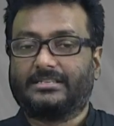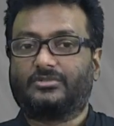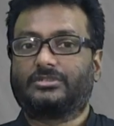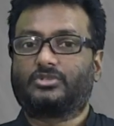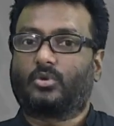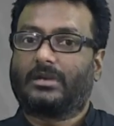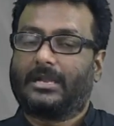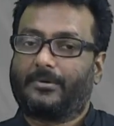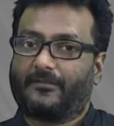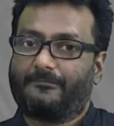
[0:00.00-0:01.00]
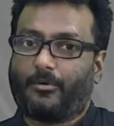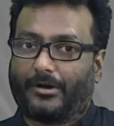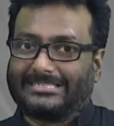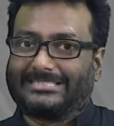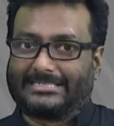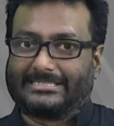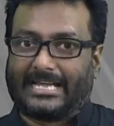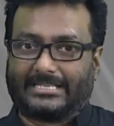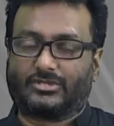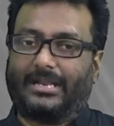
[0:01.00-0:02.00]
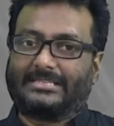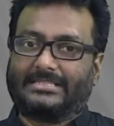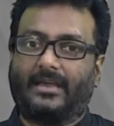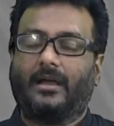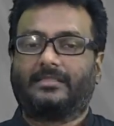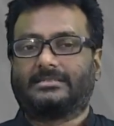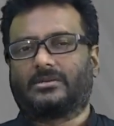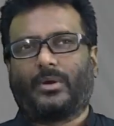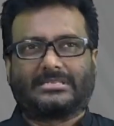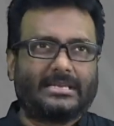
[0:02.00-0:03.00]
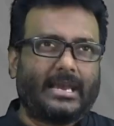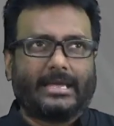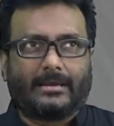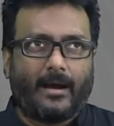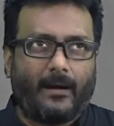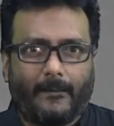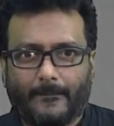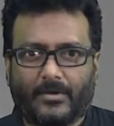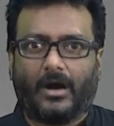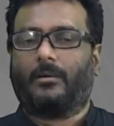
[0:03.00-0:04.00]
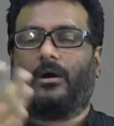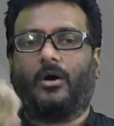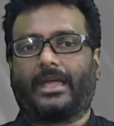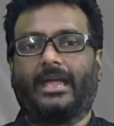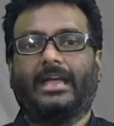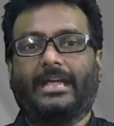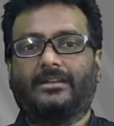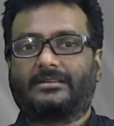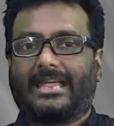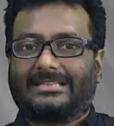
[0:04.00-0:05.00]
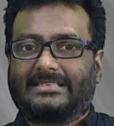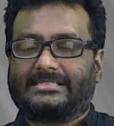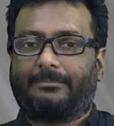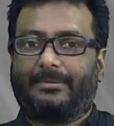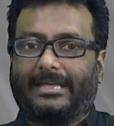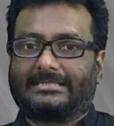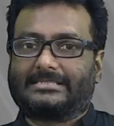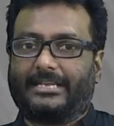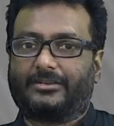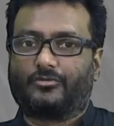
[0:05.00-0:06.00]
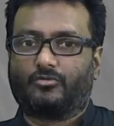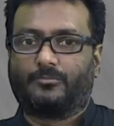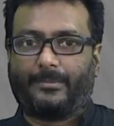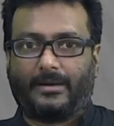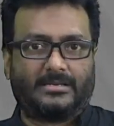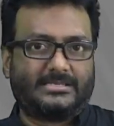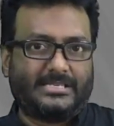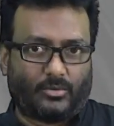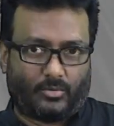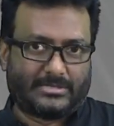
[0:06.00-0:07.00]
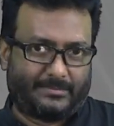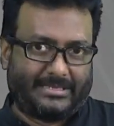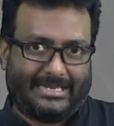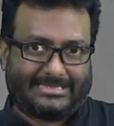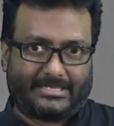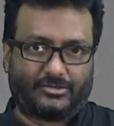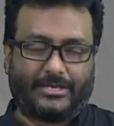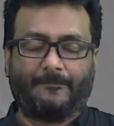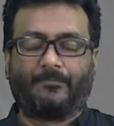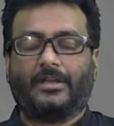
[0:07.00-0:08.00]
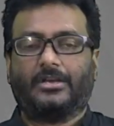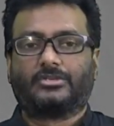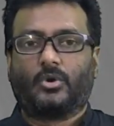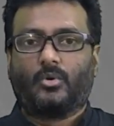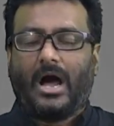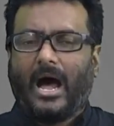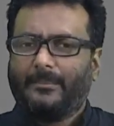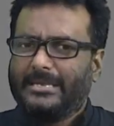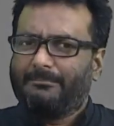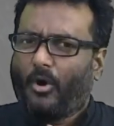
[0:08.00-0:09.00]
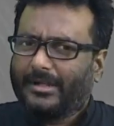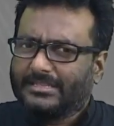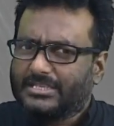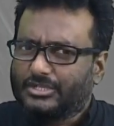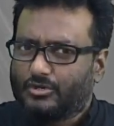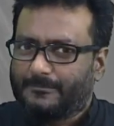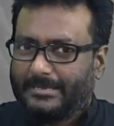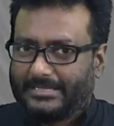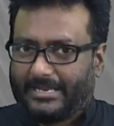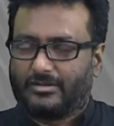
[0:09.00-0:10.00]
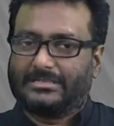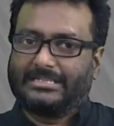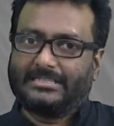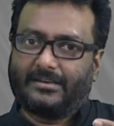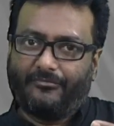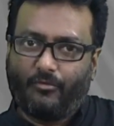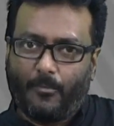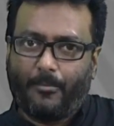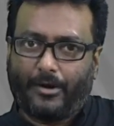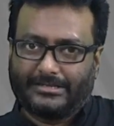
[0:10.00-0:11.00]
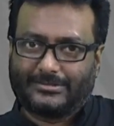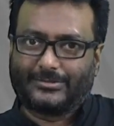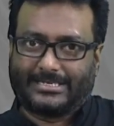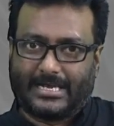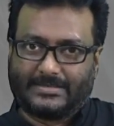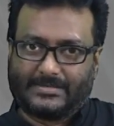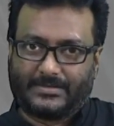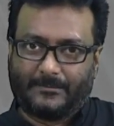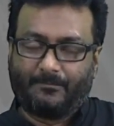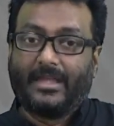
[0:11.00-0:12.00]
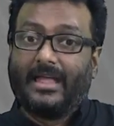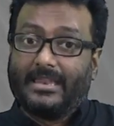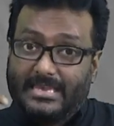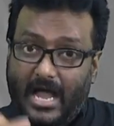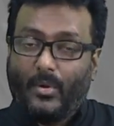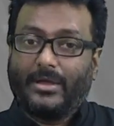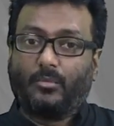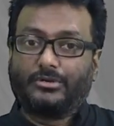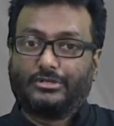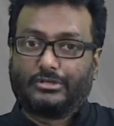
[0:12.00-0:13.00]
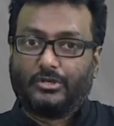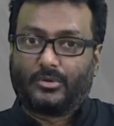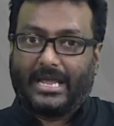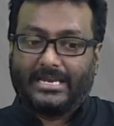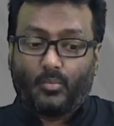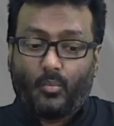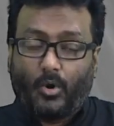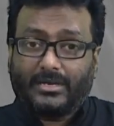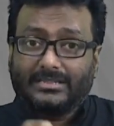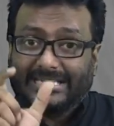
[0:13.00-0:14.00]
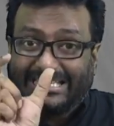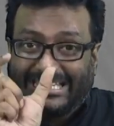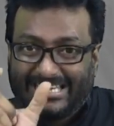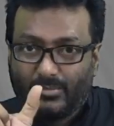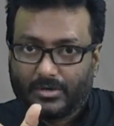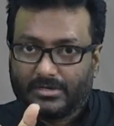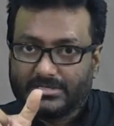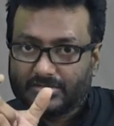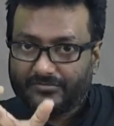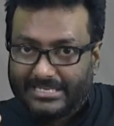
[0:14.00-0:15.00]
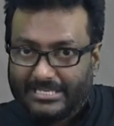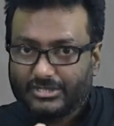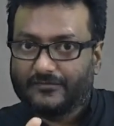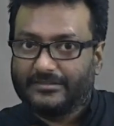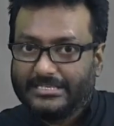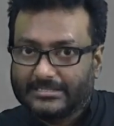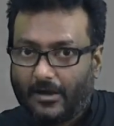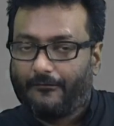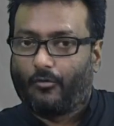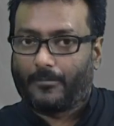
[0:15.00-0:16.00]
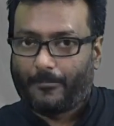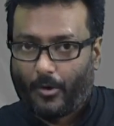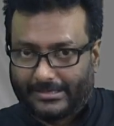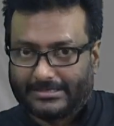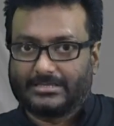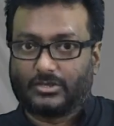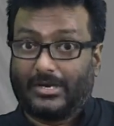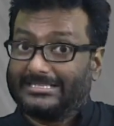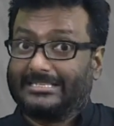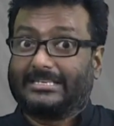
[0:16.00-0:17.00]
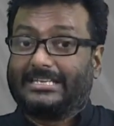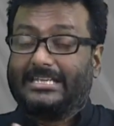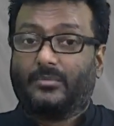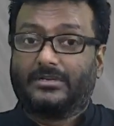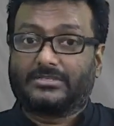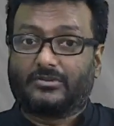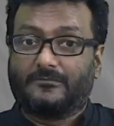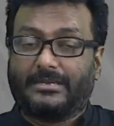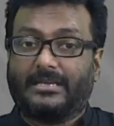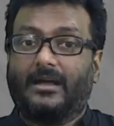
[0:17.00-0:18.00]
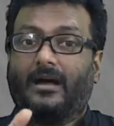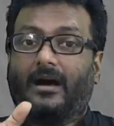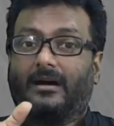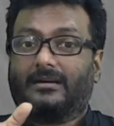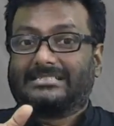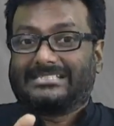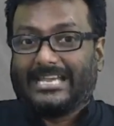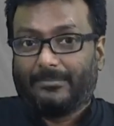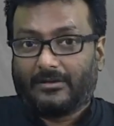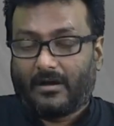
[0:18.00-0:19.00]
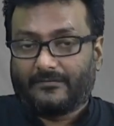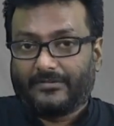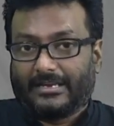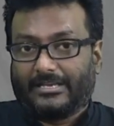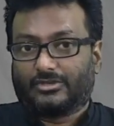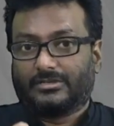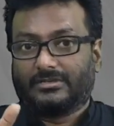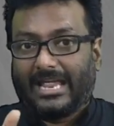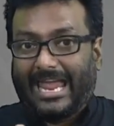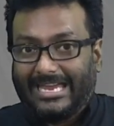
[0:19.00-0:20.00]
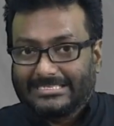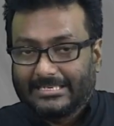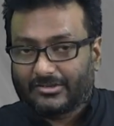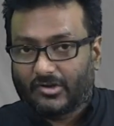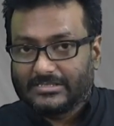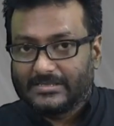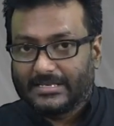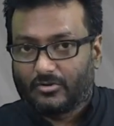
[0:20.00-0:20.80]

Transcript: into the total number of points that it has. So let's say there's a question like, um, uh, okay, inert gases are placed in group uh, zero, something like that, okay? So how many points should be there? So let's say there are four points to that answer. Now I want you to look at what are the keywords of each of these four points. So let's say the keywords could be uh, stable configuration, eight electrons in the